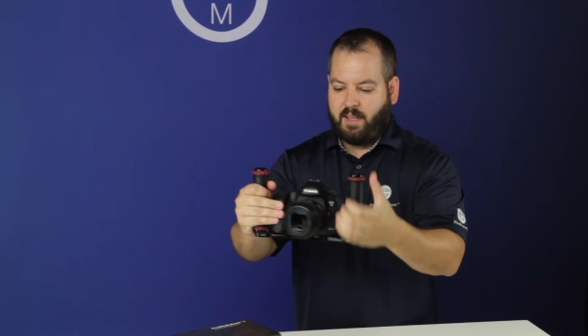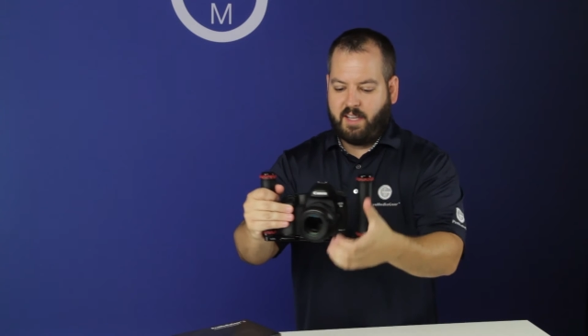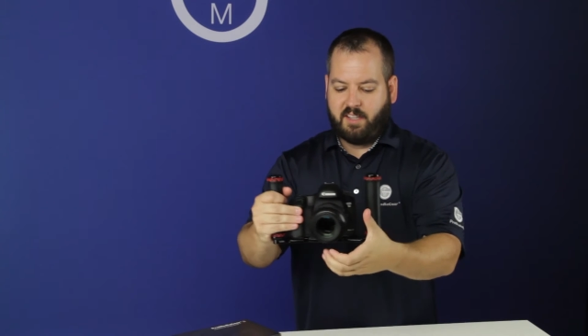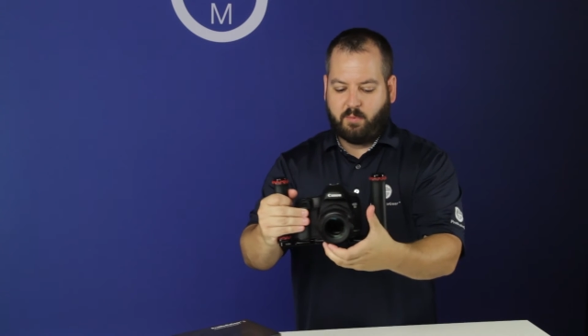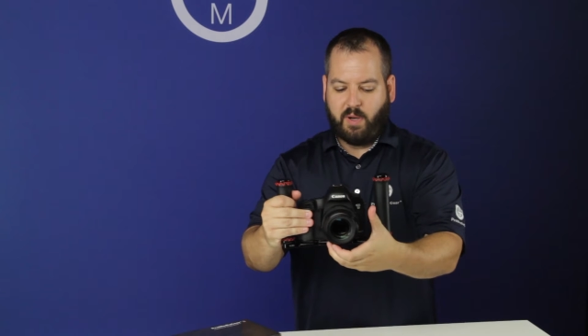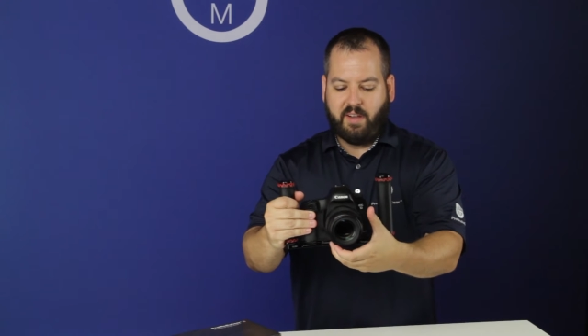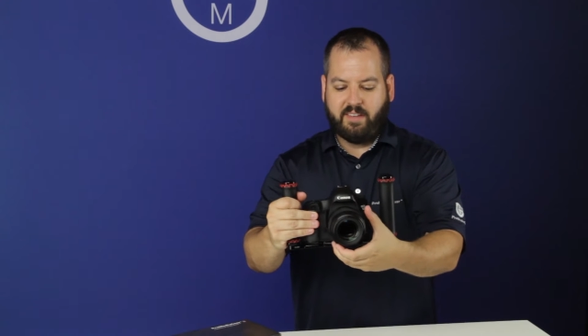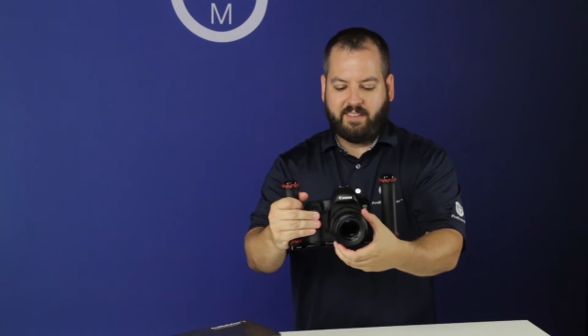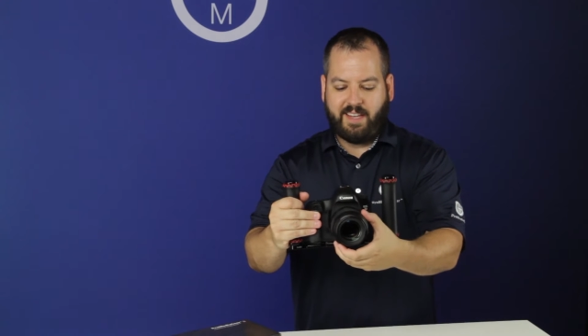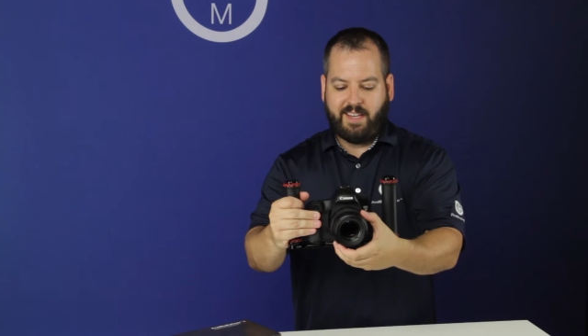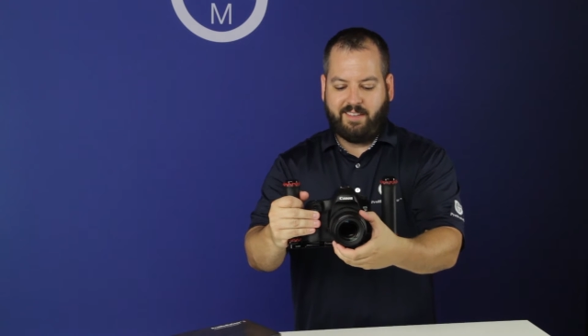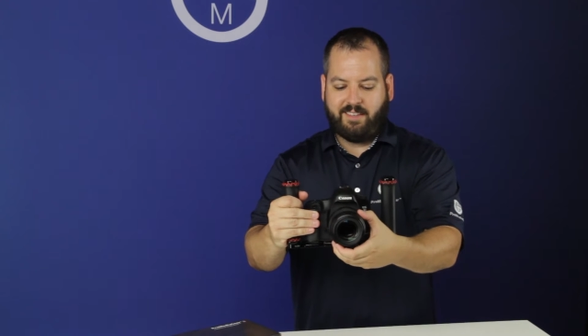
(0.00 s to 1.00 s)
as well as
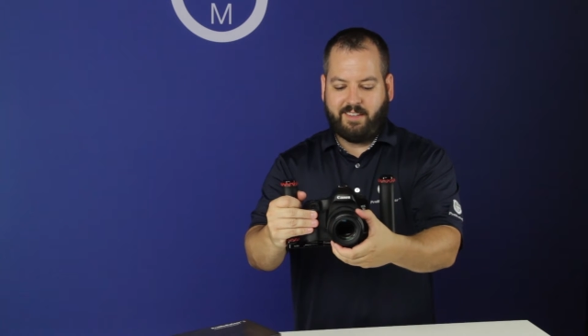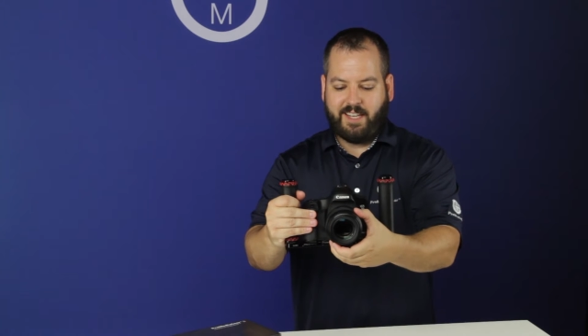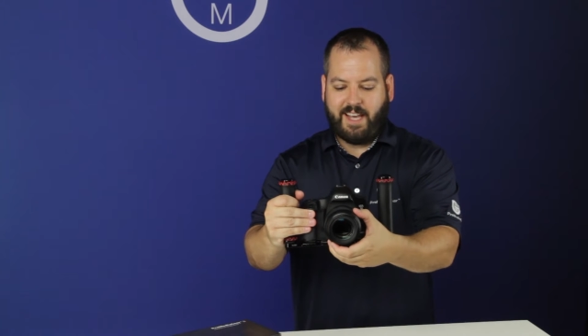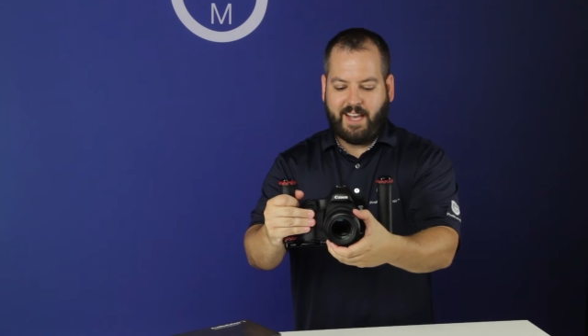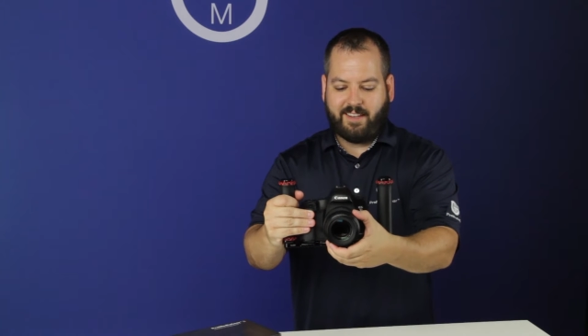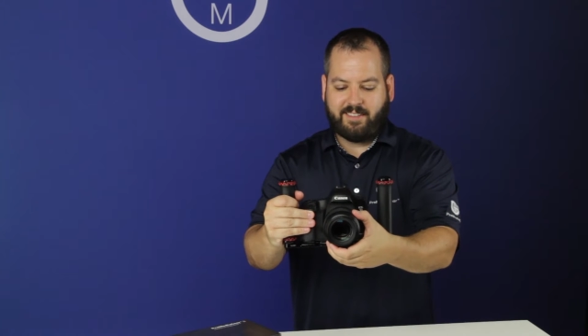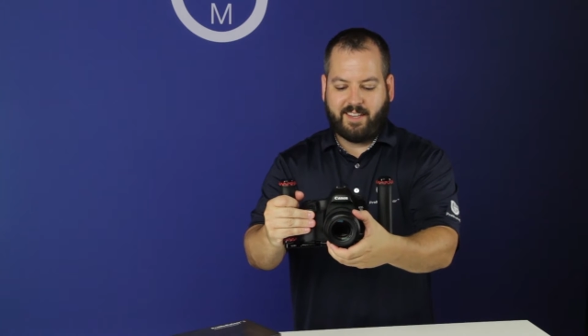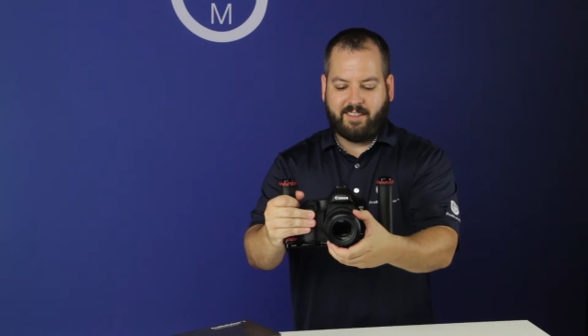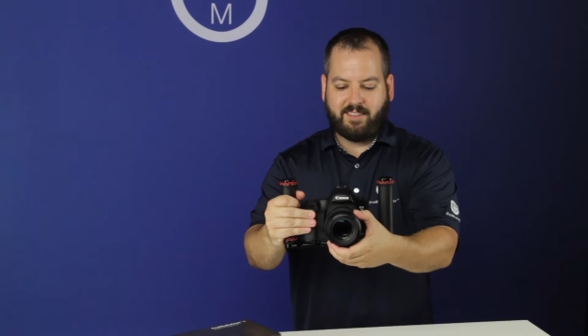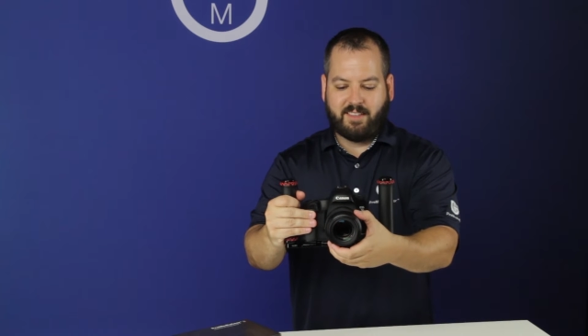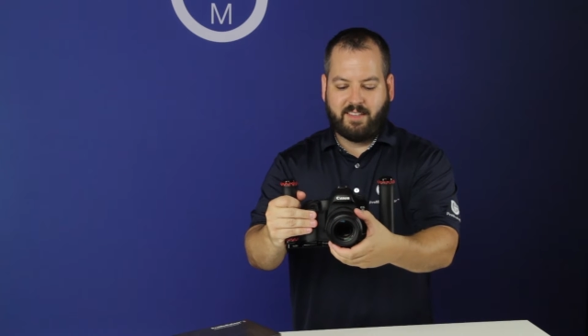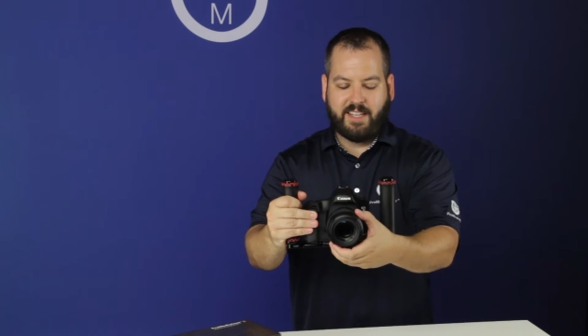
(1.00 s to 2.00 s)
easily access
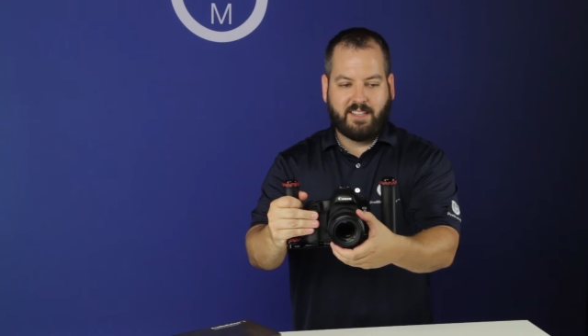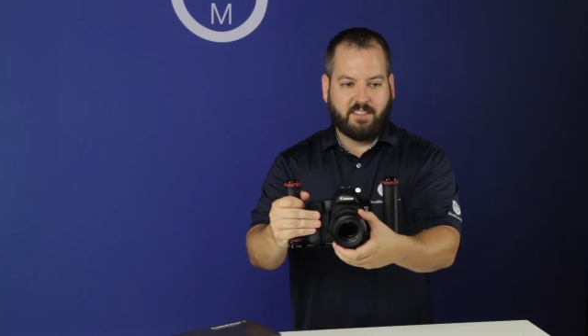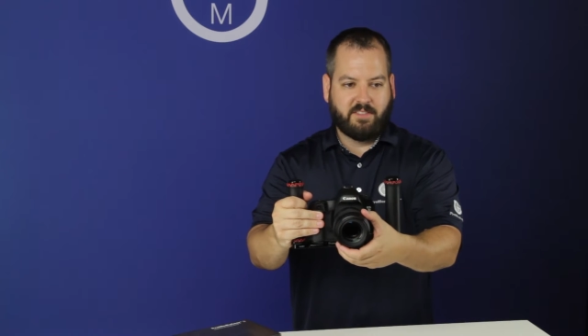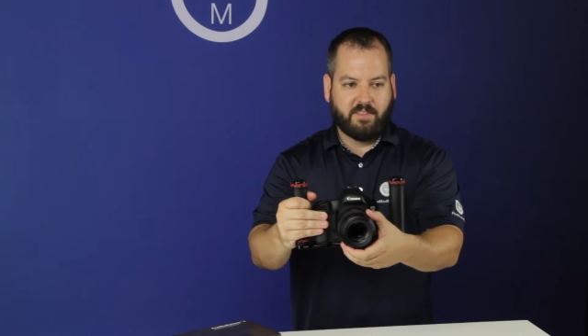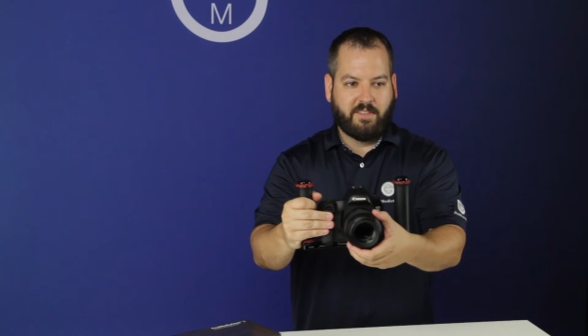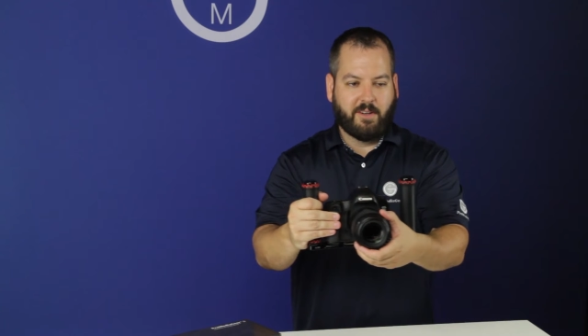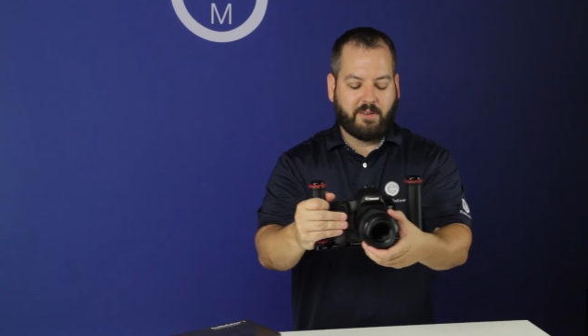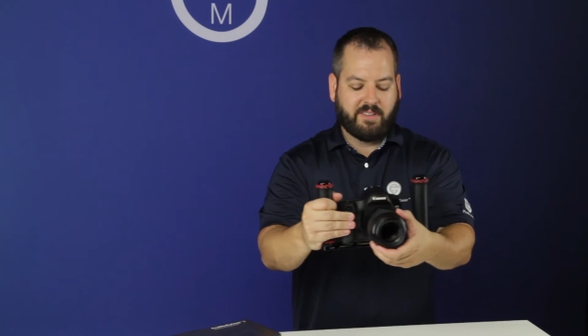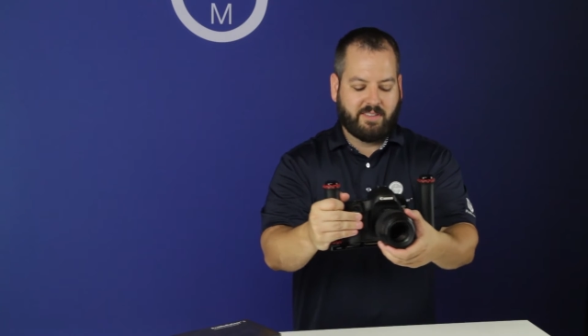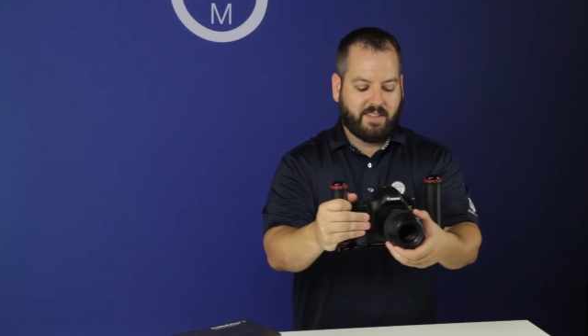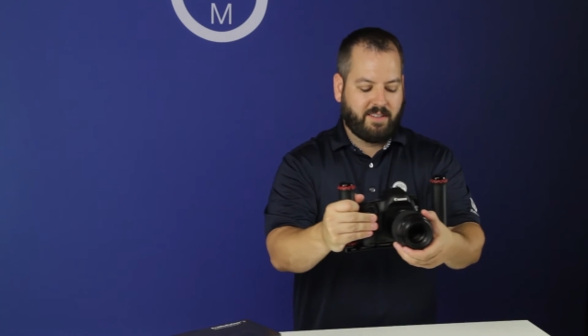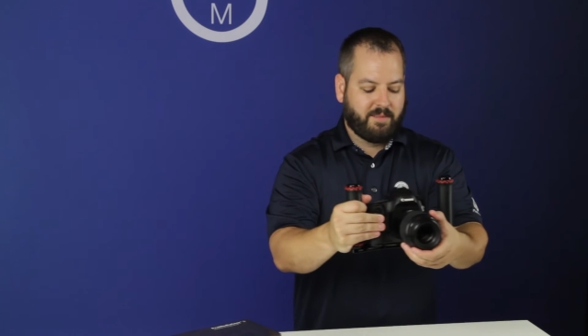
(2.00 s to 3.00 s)
the lens for
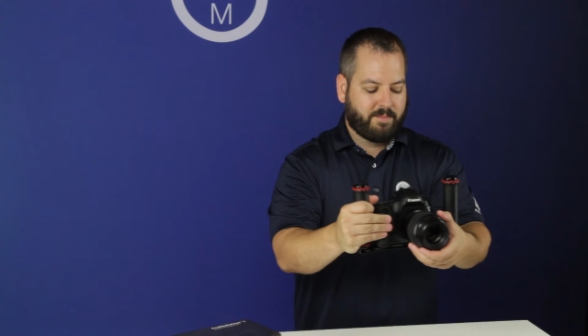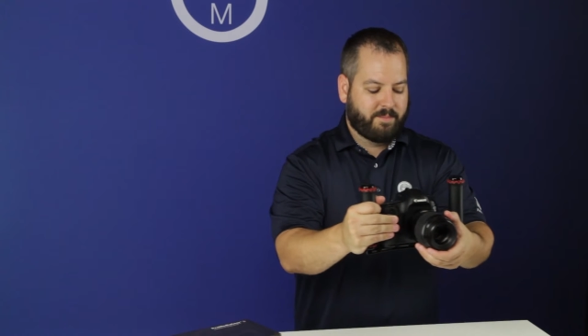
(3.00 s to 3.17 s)
focusing.